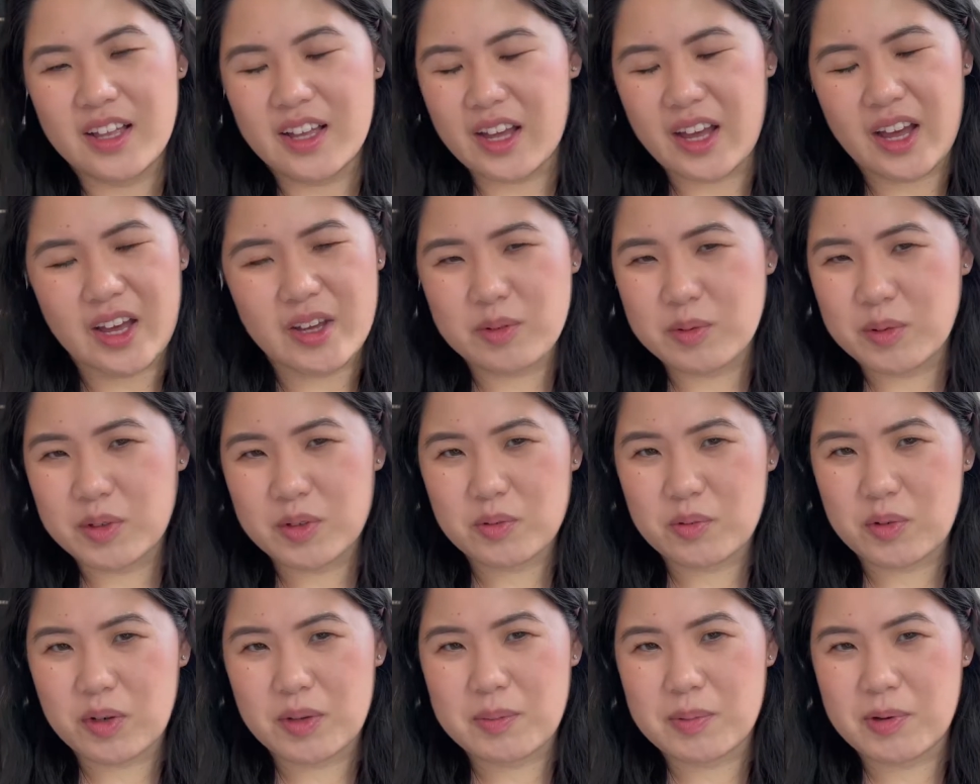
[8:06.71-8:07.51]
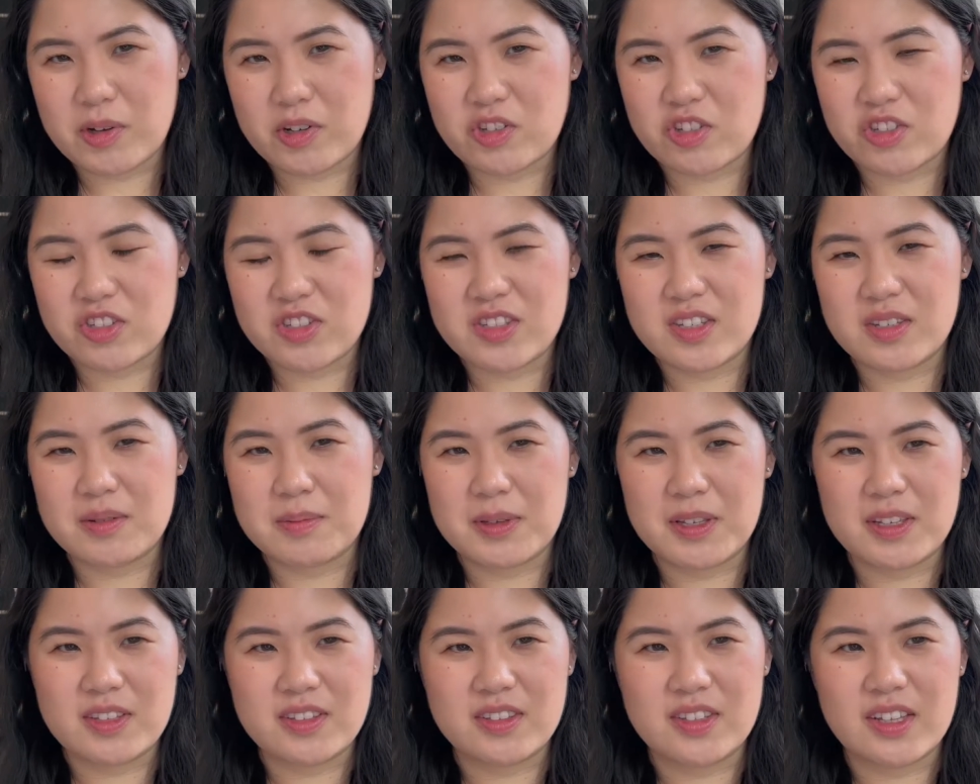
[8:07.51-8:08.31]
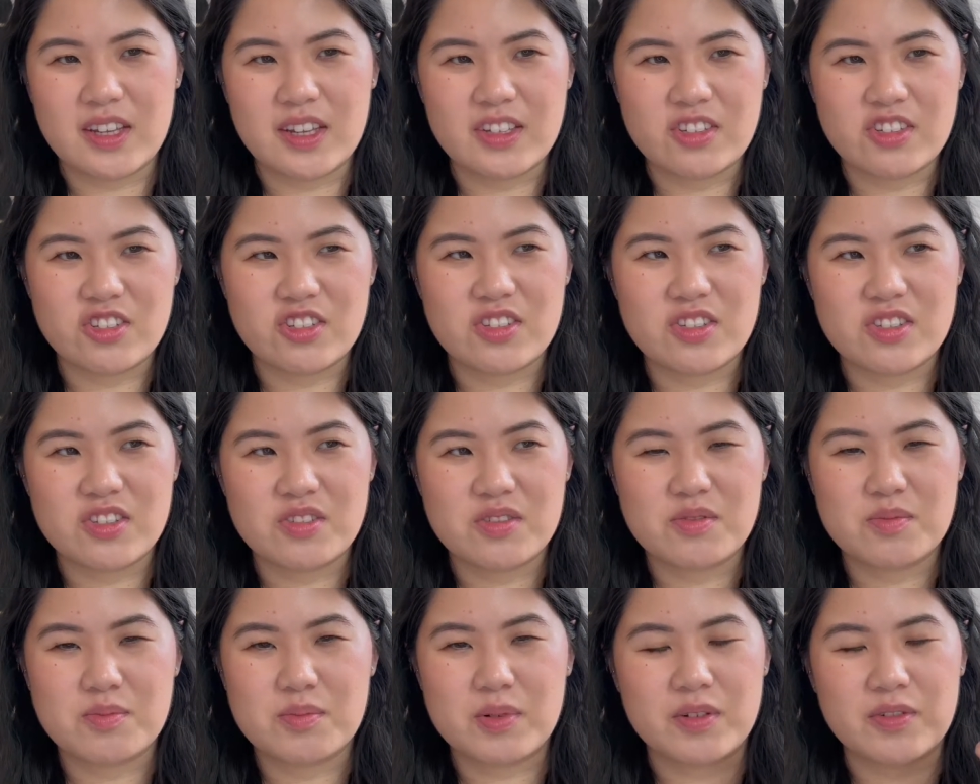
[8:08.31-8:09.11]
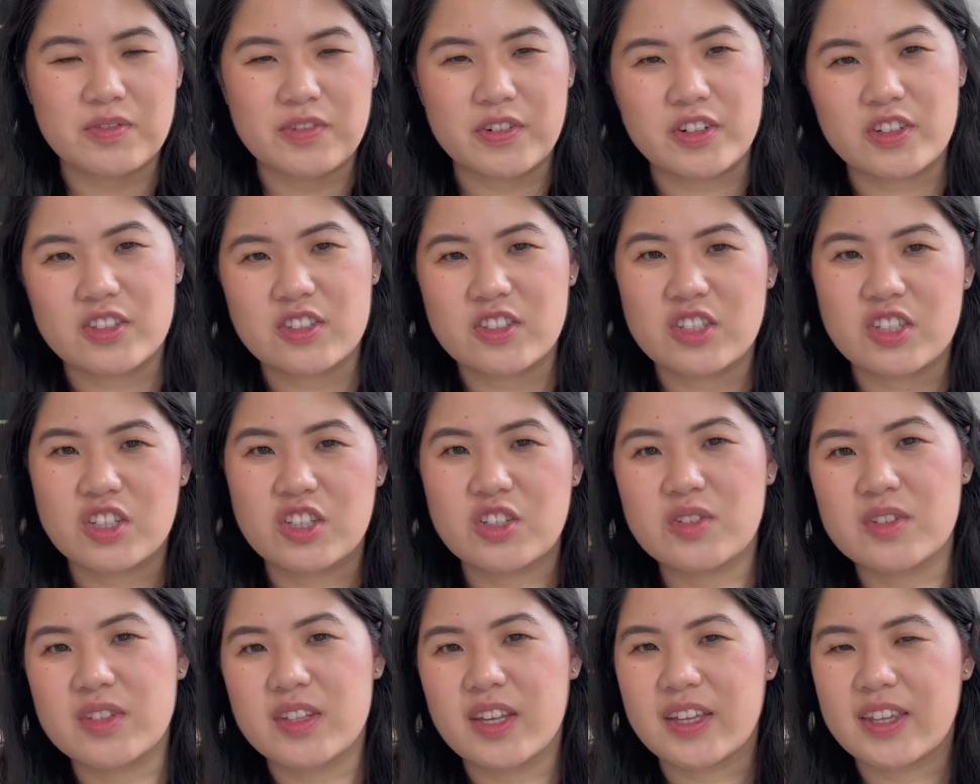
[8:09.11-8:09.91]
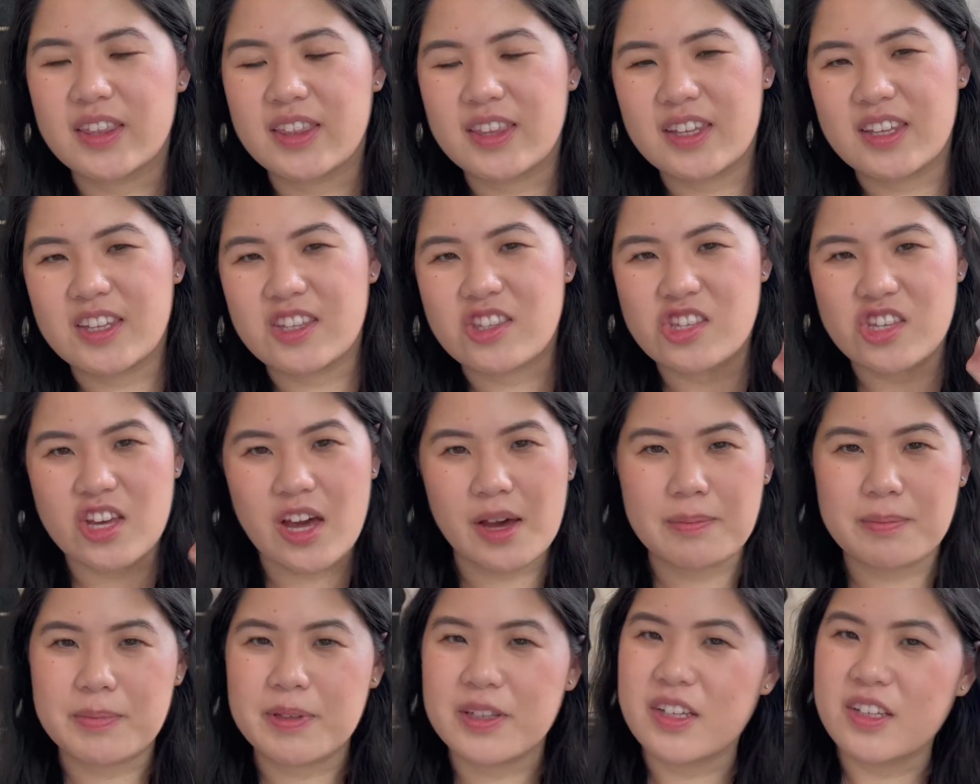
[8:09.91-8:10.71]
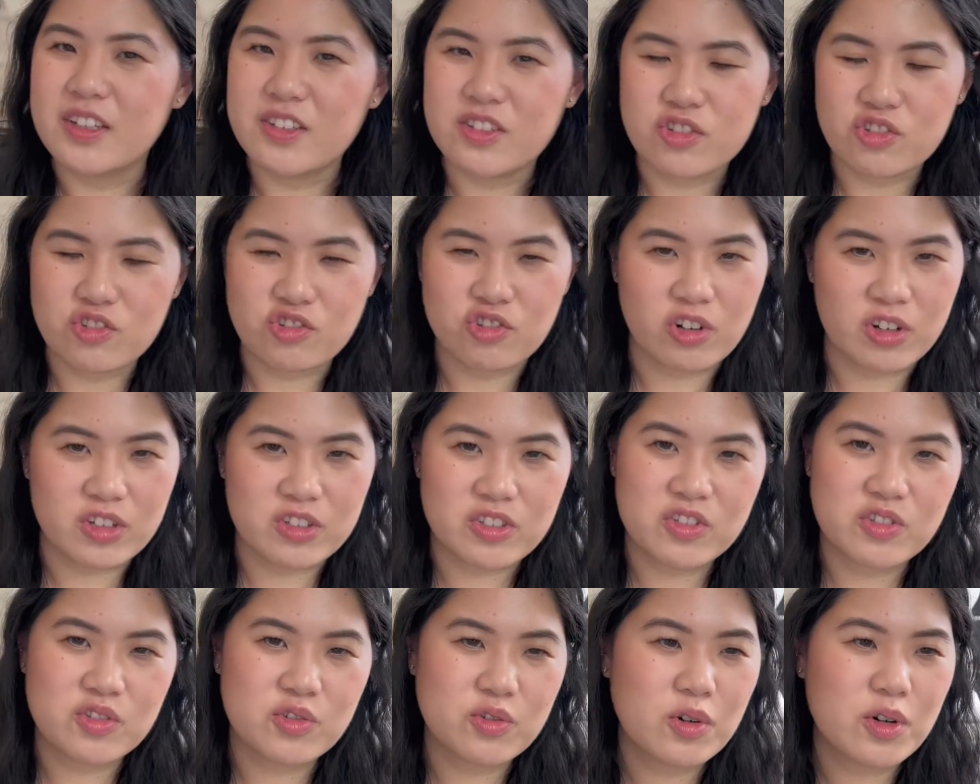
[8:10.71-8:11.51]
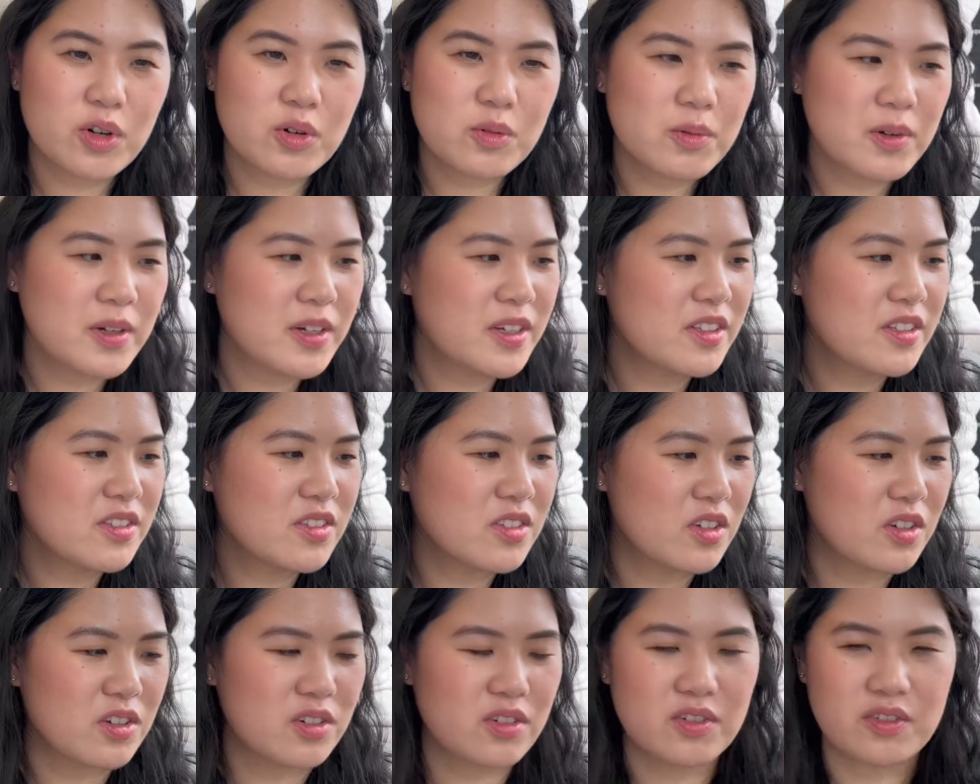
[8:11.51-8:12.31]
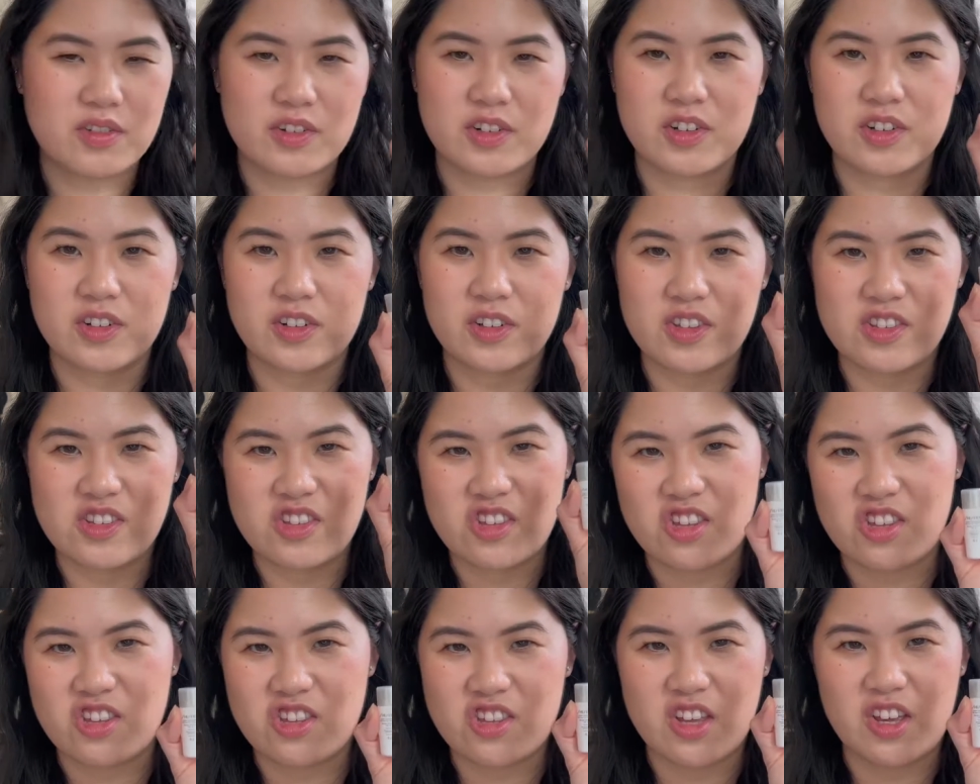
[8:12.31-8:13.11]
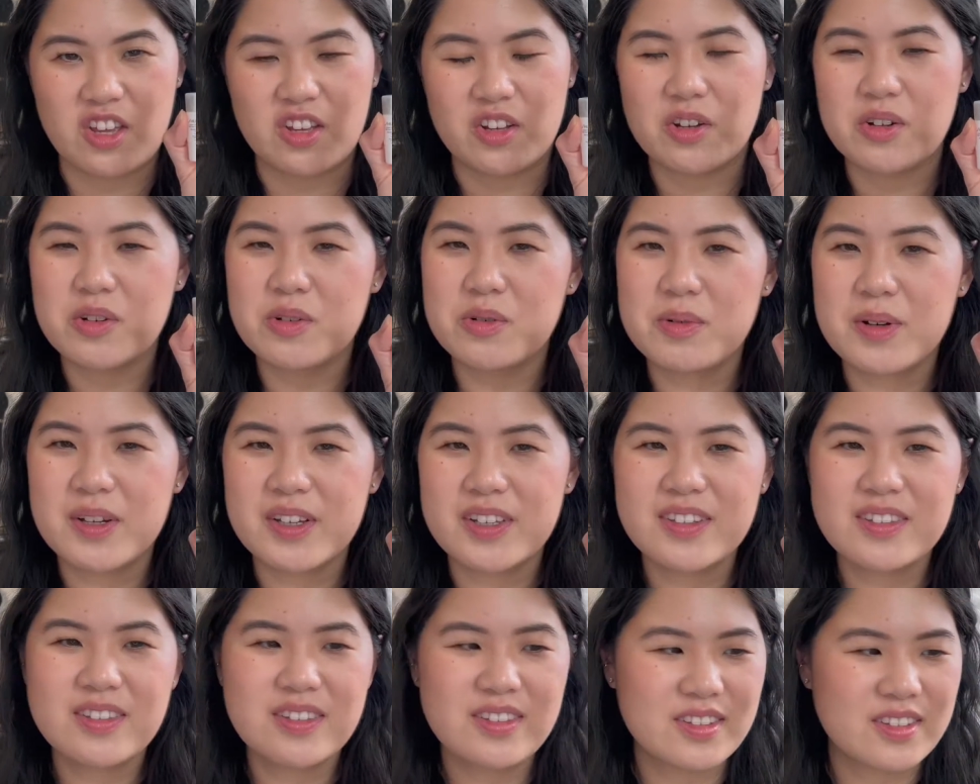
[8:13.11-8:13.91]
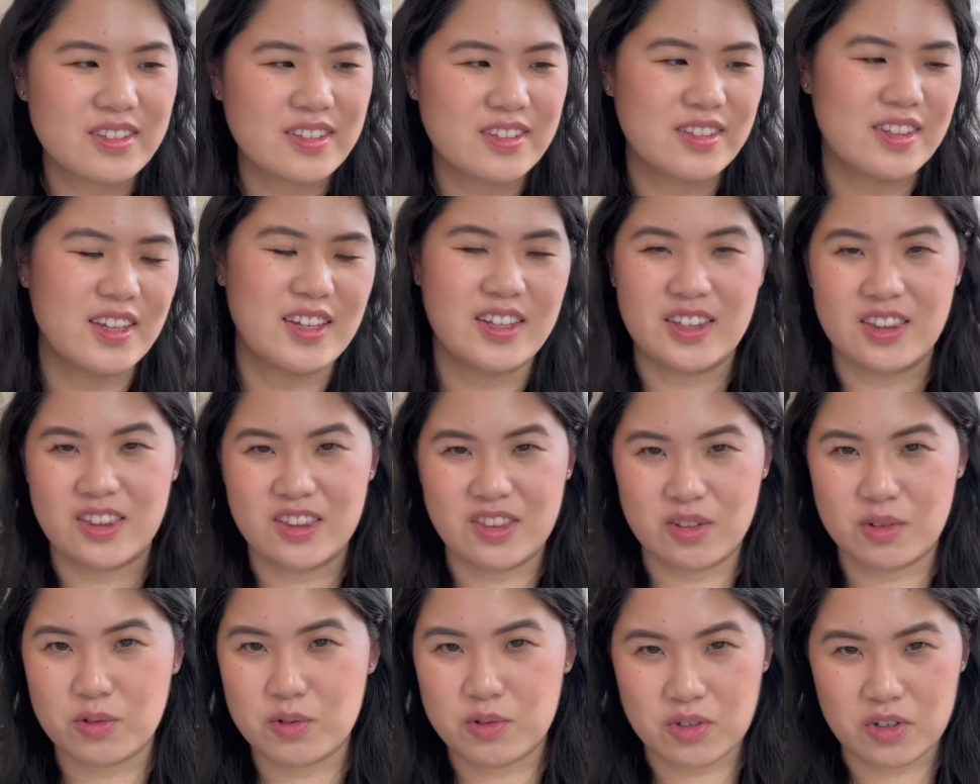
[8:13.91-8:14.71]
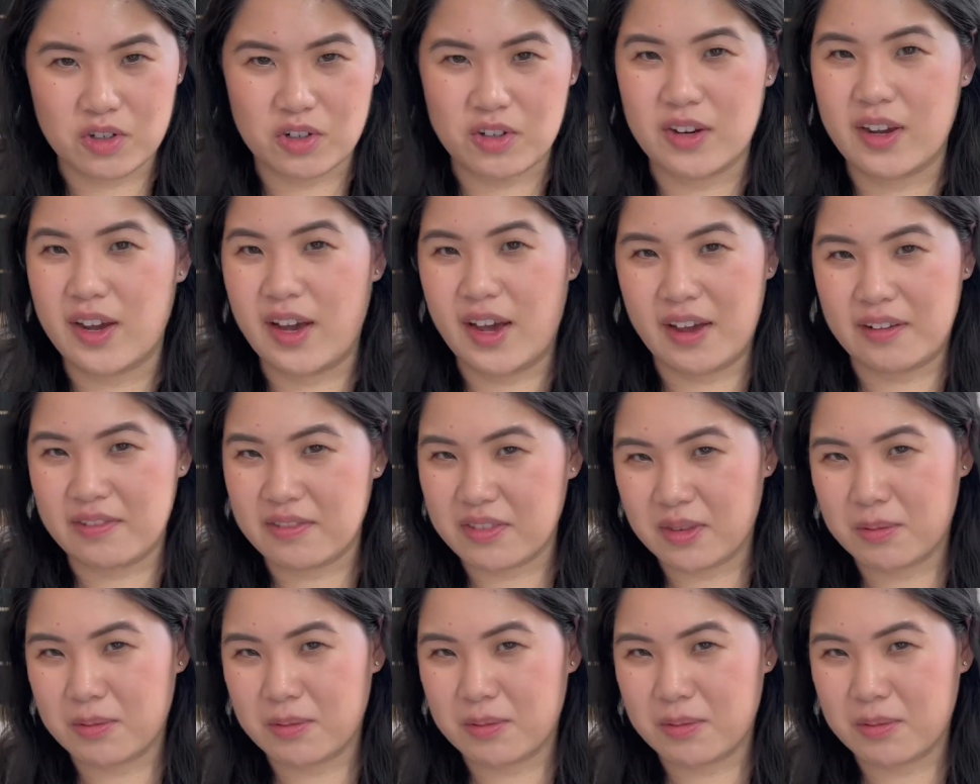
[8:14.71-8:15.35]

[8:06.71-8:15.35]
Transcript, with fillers: I wouldn't repurchase it because I just prefer to use like the Japanese drugstore ones over the Shiseido ones because like those are half the